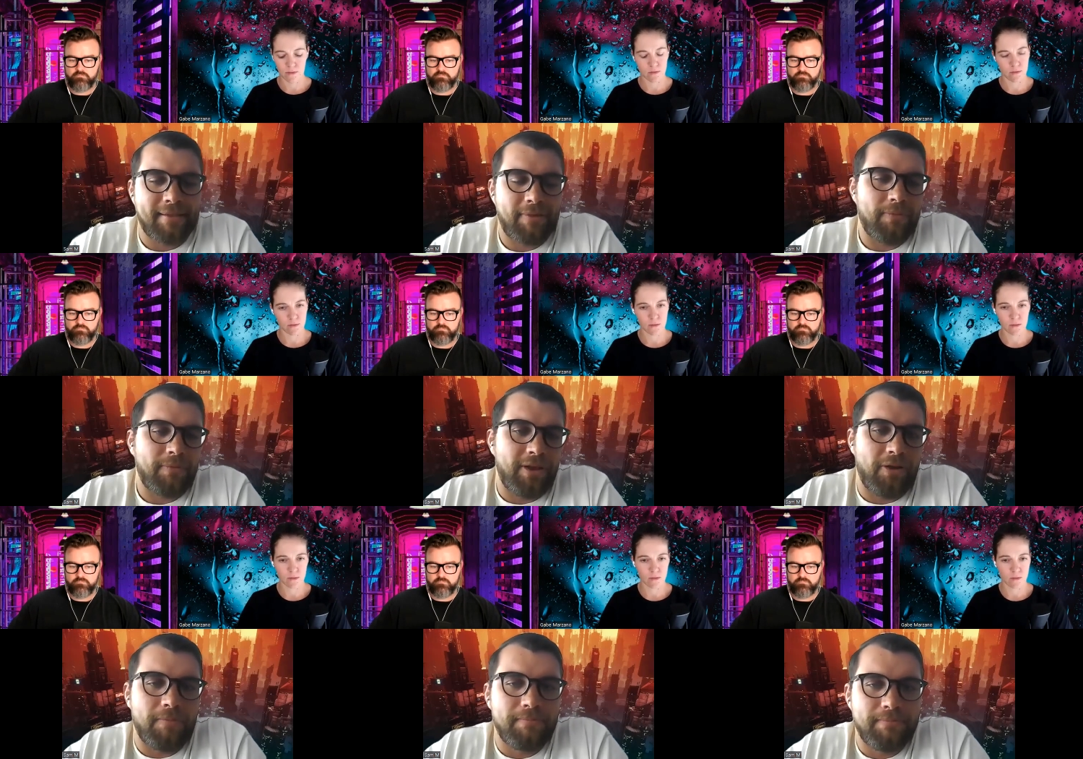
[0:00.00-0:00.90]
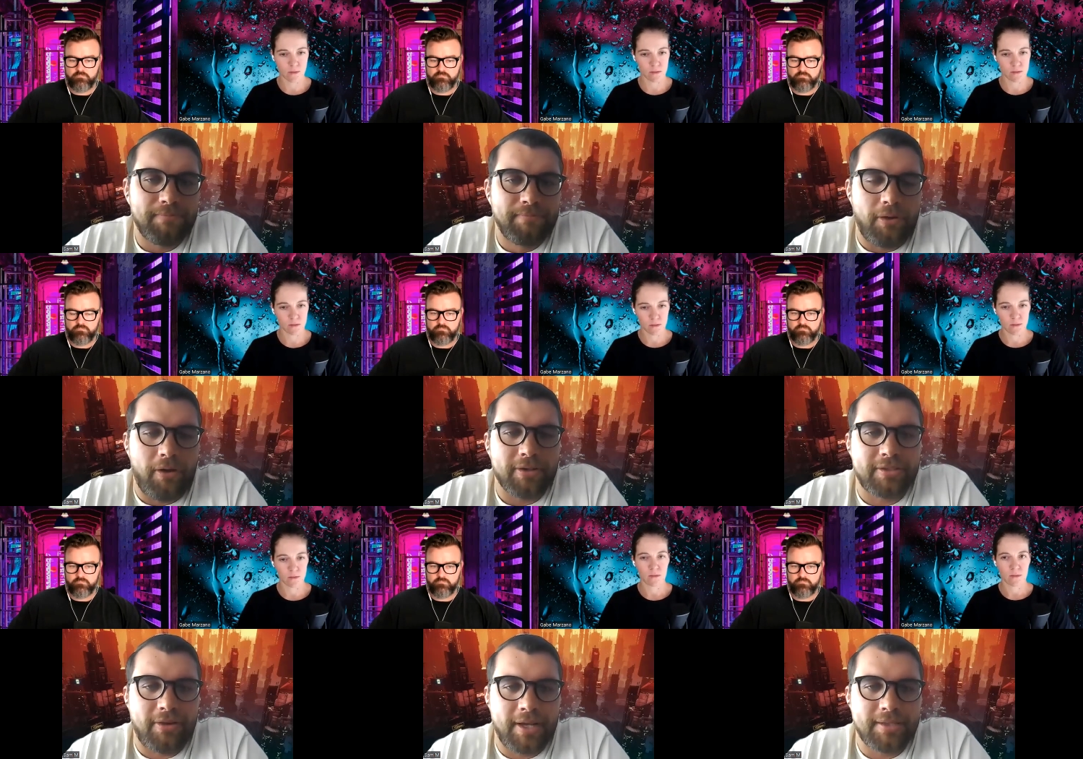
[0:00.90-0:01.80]
Speaker 1: the threat will help
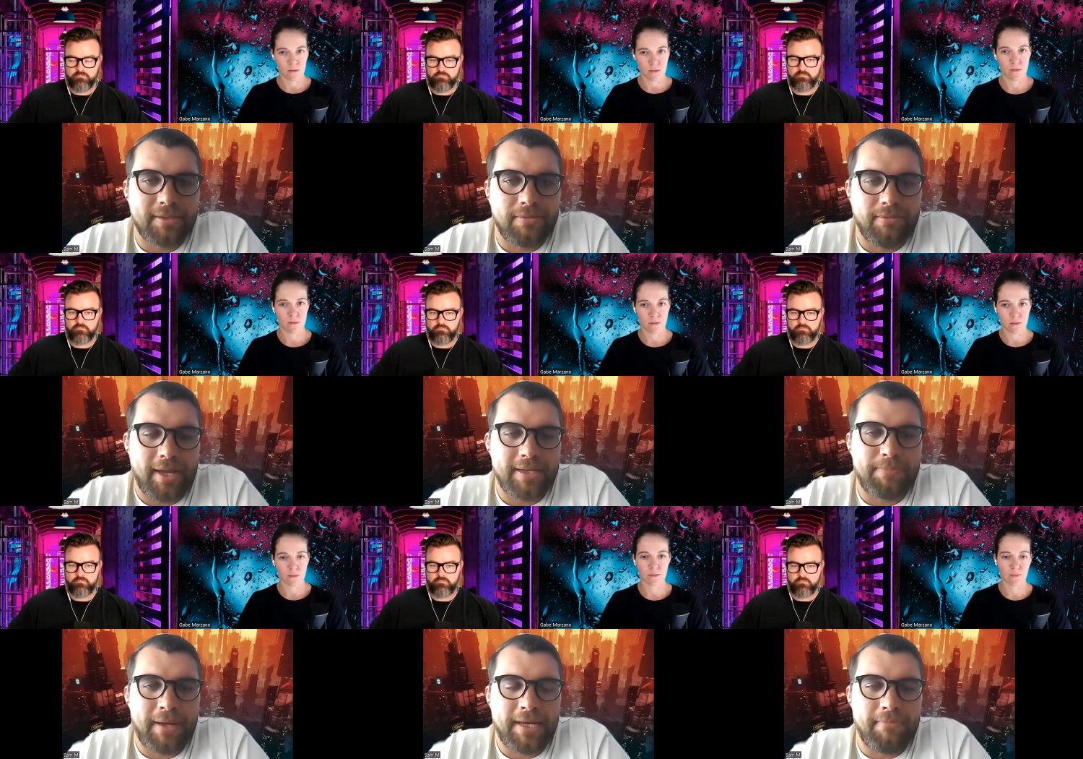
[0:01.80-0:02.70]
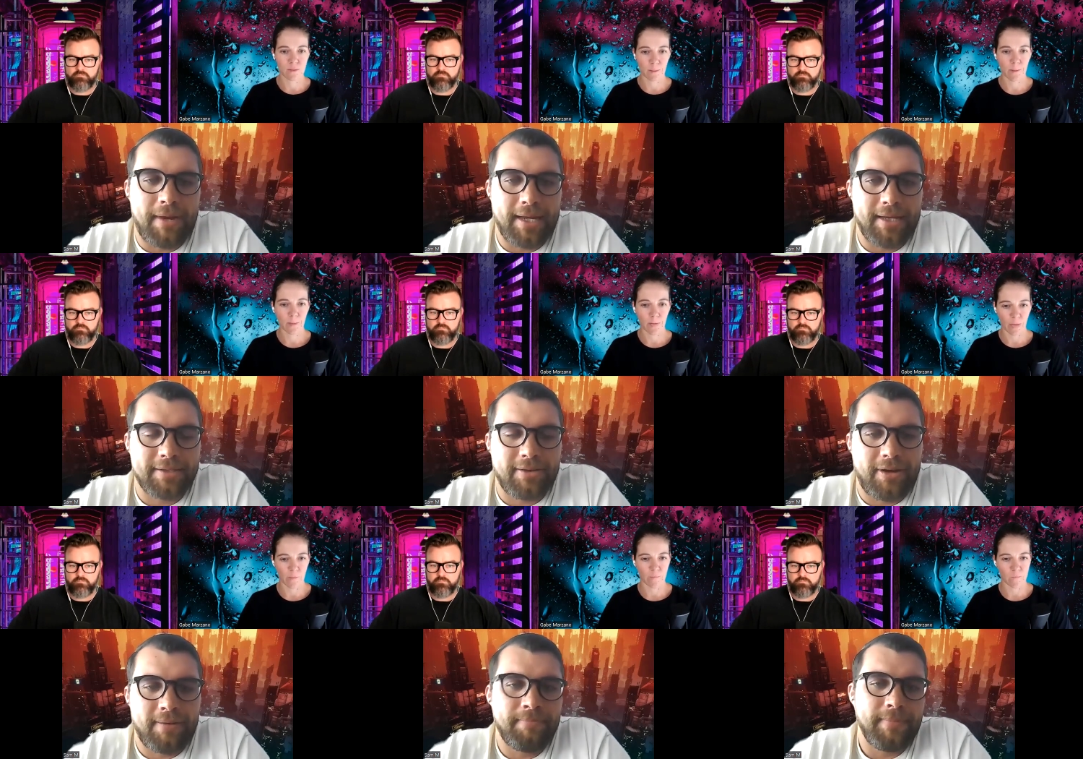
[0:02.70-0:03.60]
prioritize where you spend your money and
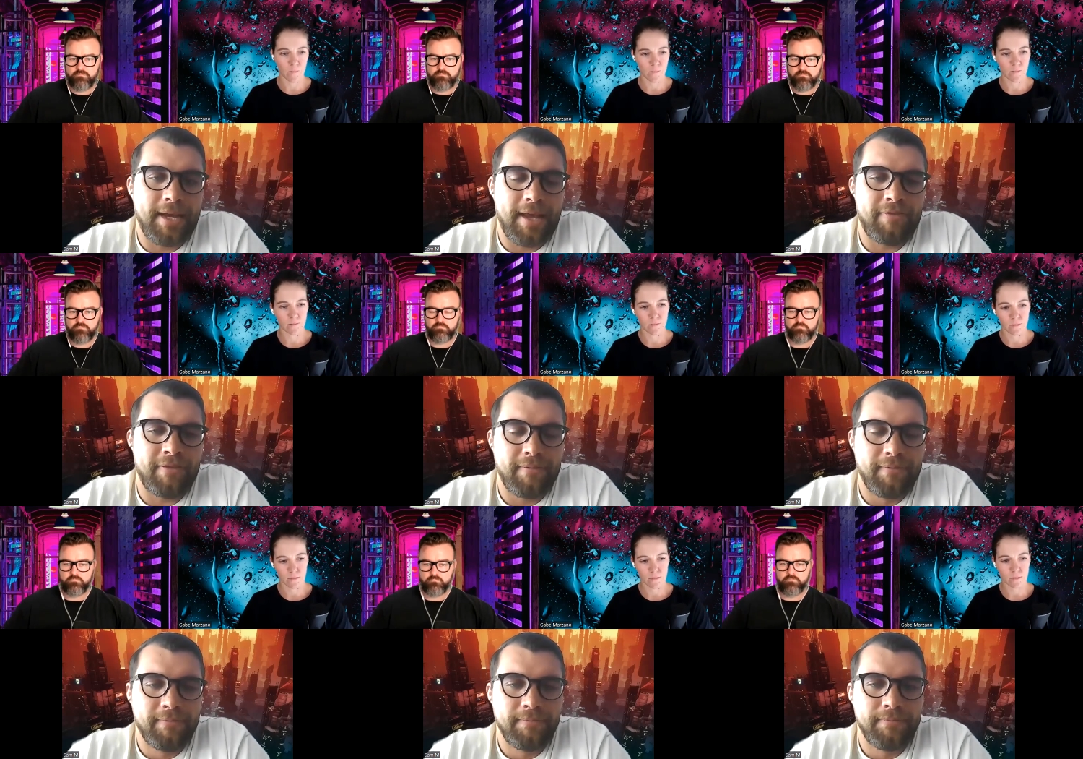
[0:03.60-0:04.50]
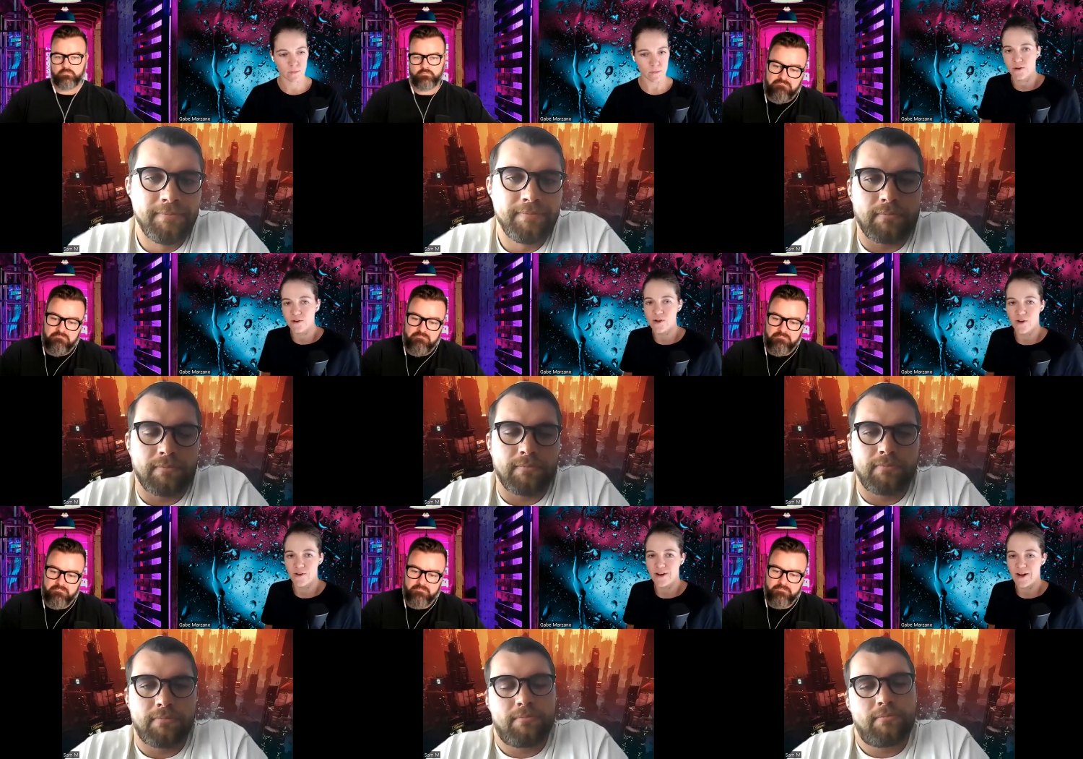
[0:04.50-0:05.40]
time and effort.
Speaker 2: Couldn't go
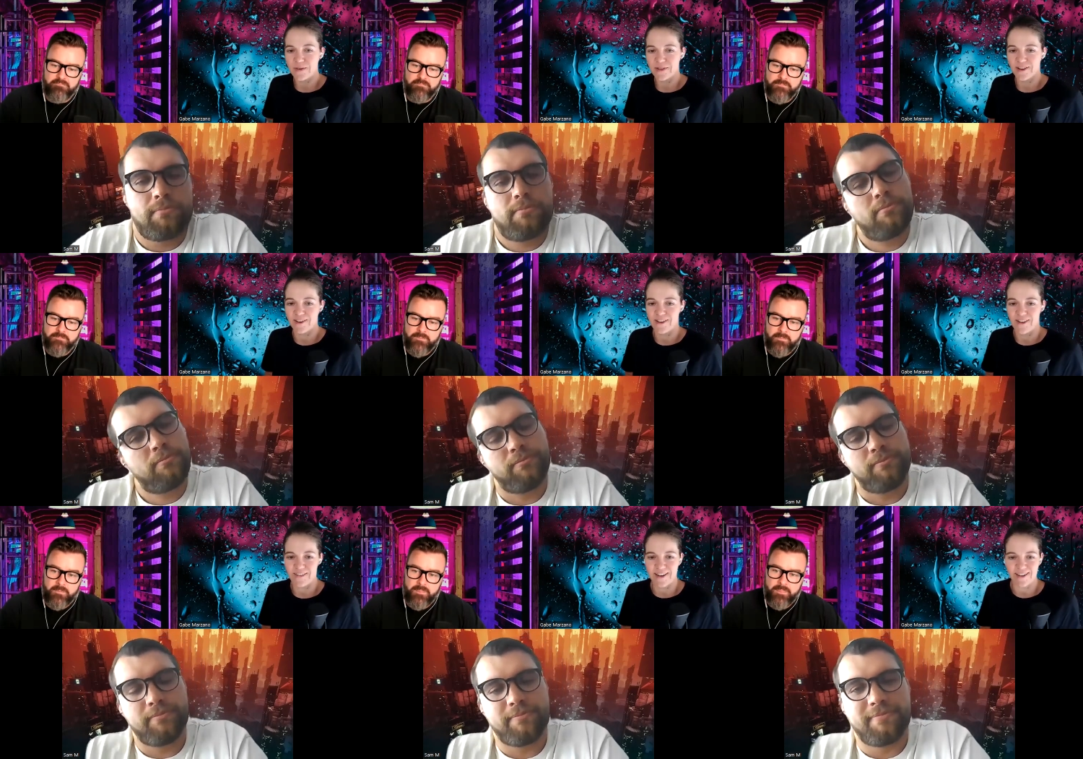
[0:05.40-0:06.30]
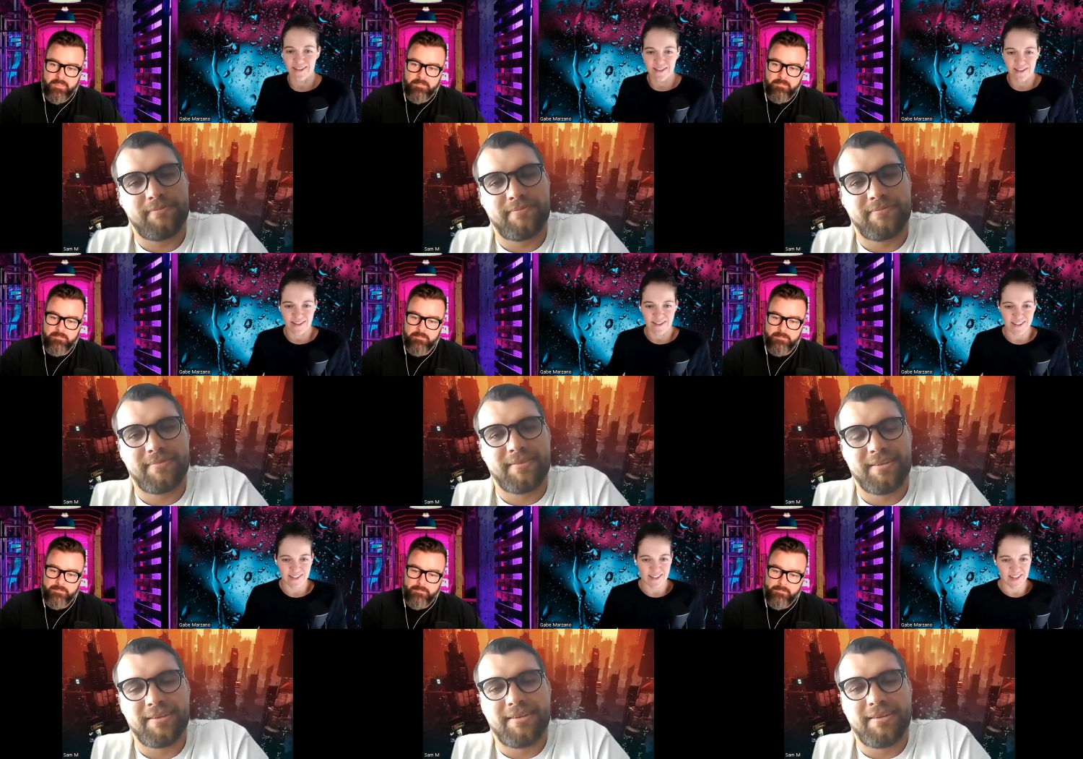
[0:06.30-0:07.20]
an episode around
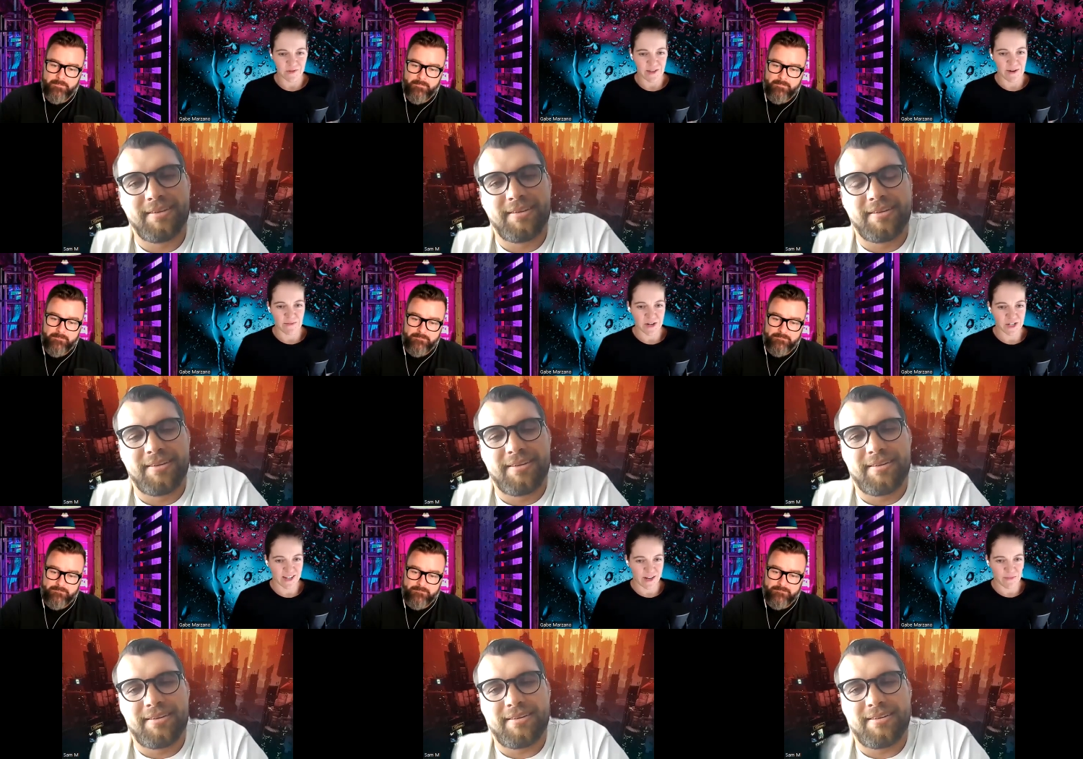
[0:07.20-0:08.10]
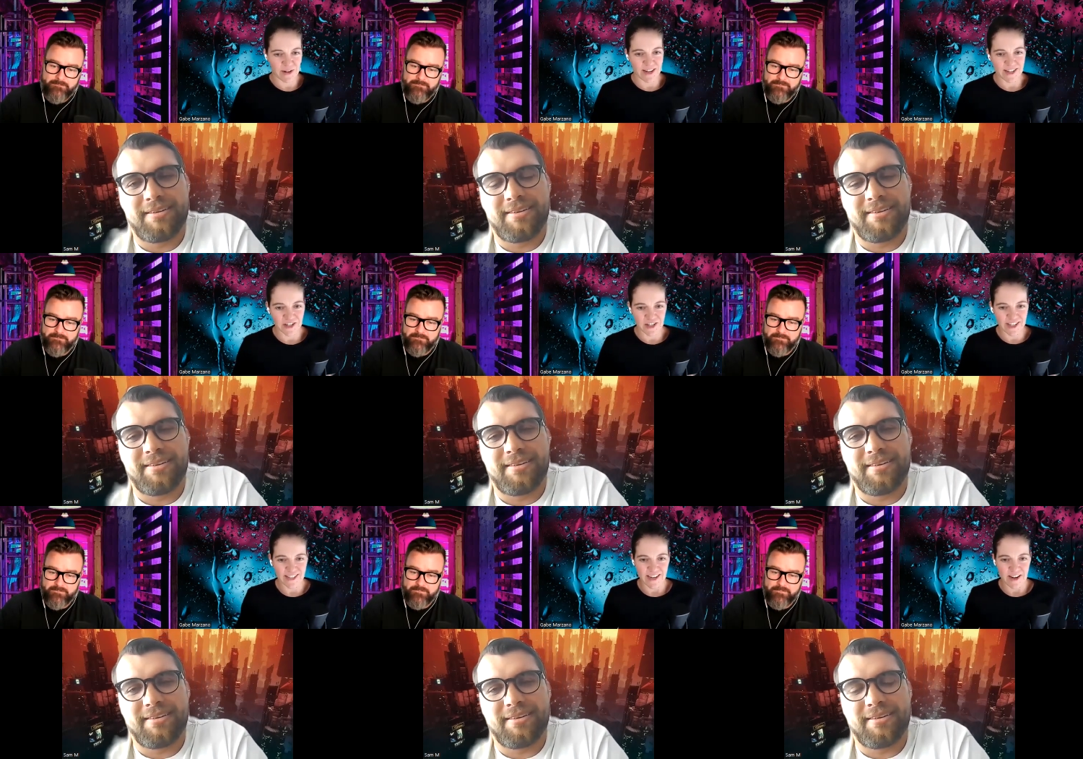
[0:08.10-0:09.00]
DCS without mentioning a pretty
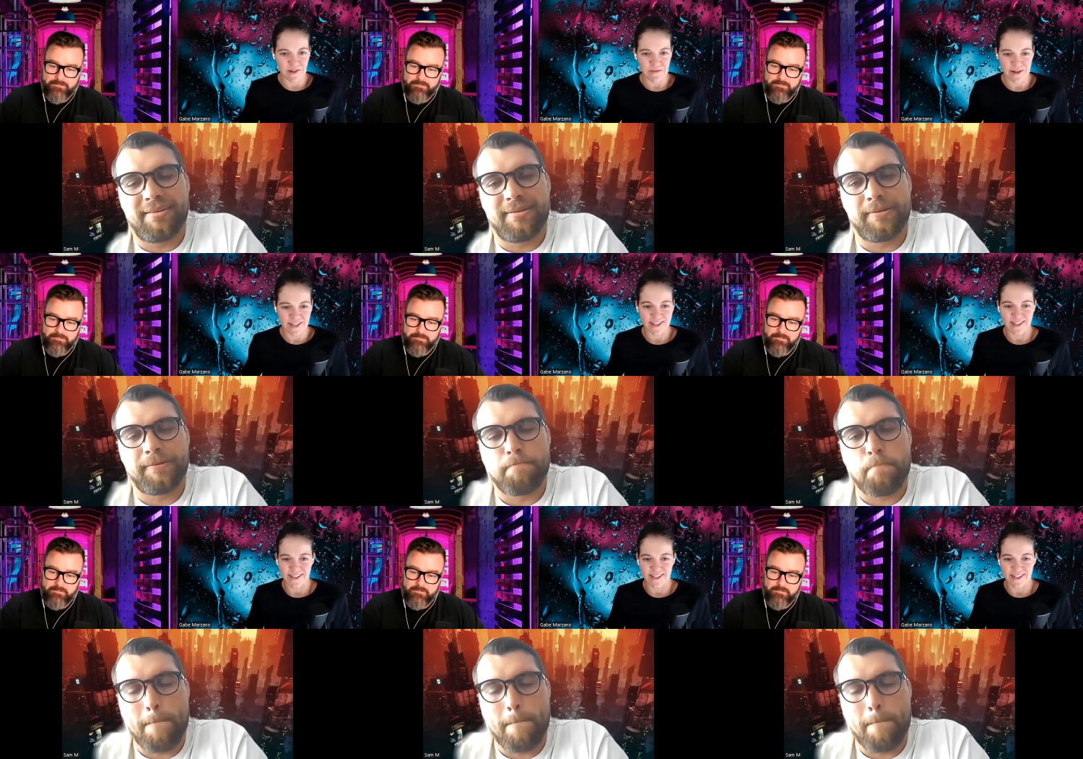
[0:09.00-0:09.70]
digitally savvy minister,